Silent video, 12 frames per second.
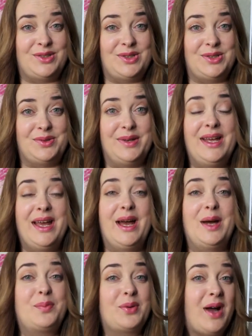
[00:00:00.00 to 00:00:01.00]
to do
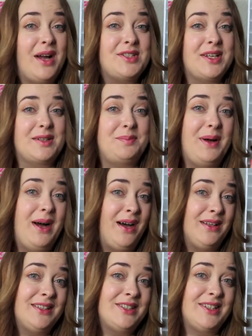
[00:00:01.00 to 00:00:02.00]
a project
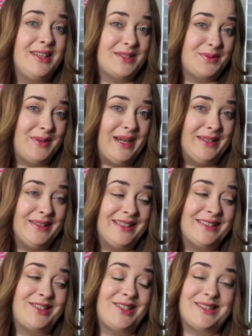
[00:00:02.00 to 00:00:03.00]
polish as well
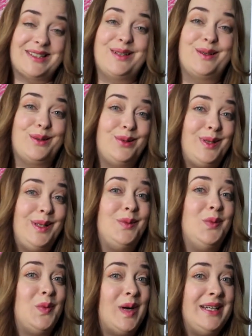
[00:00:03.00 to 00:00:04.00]
as just
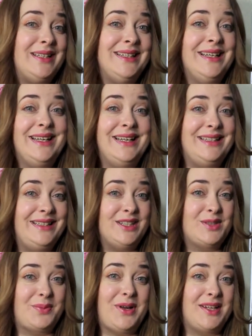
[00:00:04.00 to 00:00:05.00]
including one in
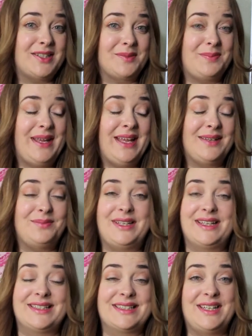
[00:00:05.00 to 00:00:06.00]
each project pan,
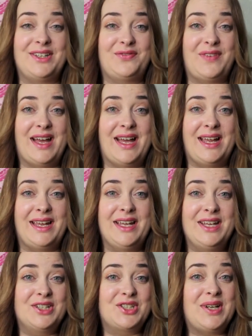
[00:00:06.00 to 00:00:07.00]
because if I
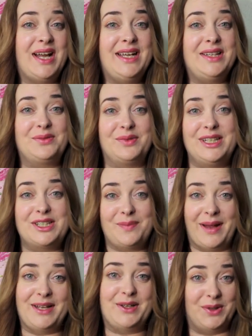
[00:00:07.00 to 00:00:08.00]
try and reach
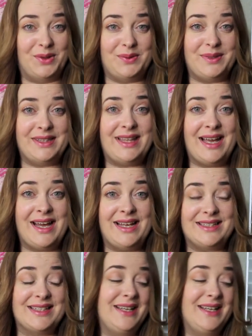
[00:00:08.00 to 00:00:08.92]
my goal with that,